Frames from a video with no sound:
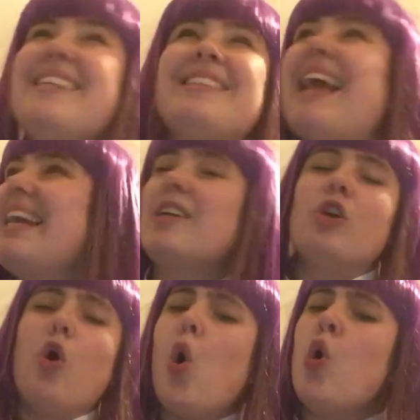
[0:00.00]
He is like
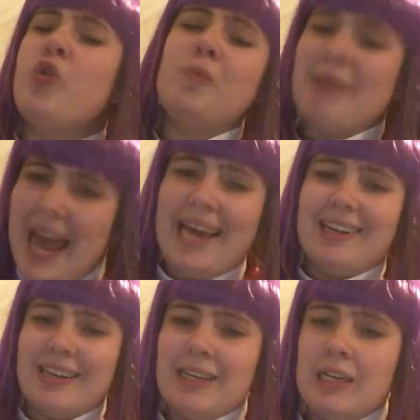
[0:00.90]
an old
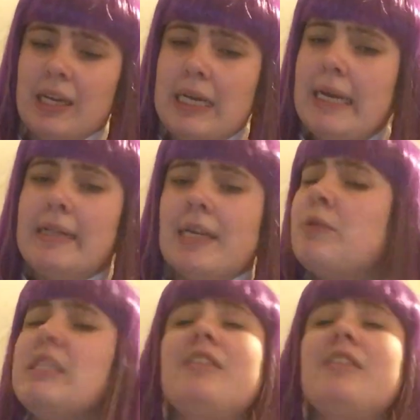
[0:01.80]
man. There